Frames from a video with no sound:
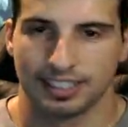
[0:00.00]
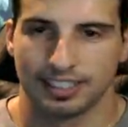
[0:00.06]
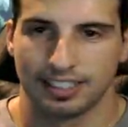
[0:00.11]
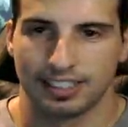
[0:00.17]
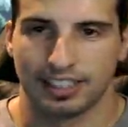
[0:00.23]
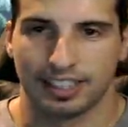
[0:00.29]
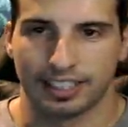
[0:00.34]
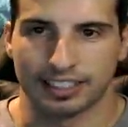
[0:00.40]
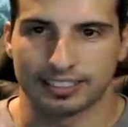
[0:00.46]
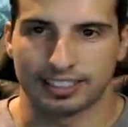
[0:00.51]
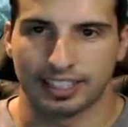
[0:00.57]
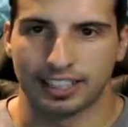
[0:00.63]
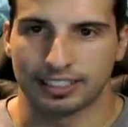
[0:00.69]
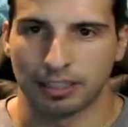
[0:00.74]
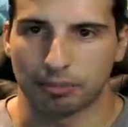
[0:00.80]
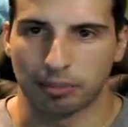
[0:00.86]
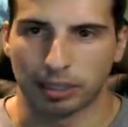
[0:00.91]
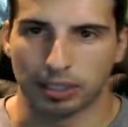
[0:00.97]
Like I say, I
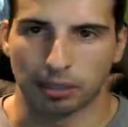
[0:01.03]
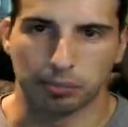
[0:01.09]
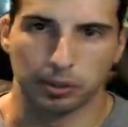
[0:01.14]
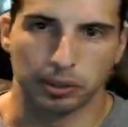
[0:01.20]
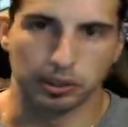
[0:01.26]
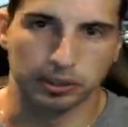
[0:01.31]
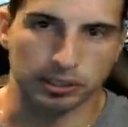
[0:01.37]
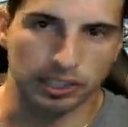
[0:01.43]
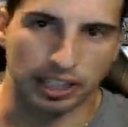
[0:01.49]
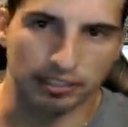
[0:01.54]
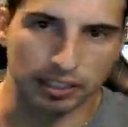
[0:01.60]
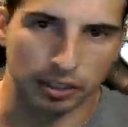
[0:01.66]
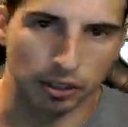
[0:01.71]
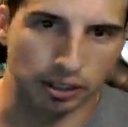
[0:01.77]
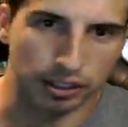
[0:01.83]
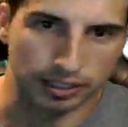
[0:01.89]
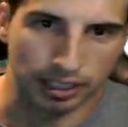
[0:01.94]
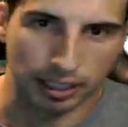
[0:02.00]
think my computer is having a
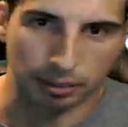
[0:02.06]
hard time